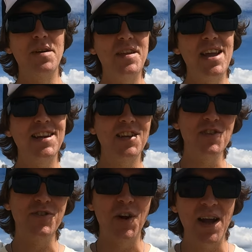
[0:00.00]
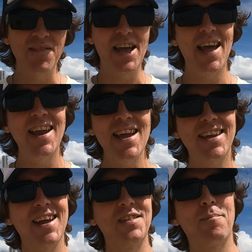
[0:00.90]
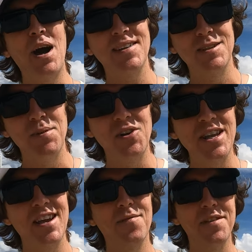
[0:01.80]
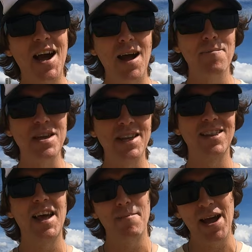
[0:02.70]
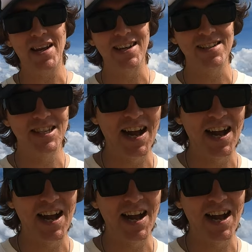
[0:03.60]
but then you don't have the headache and the possibility of not being let back into